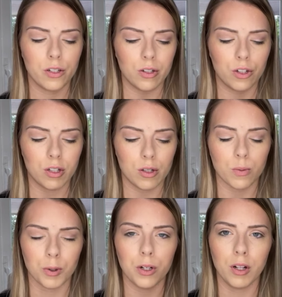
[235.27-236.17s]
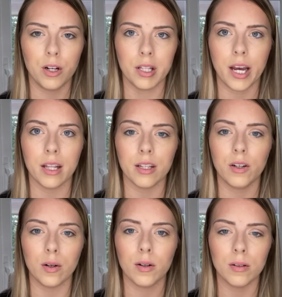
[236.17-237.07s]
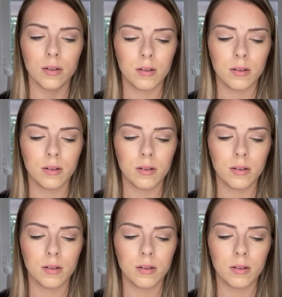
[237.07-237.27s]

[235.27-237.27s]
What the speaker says: You just swirl on that little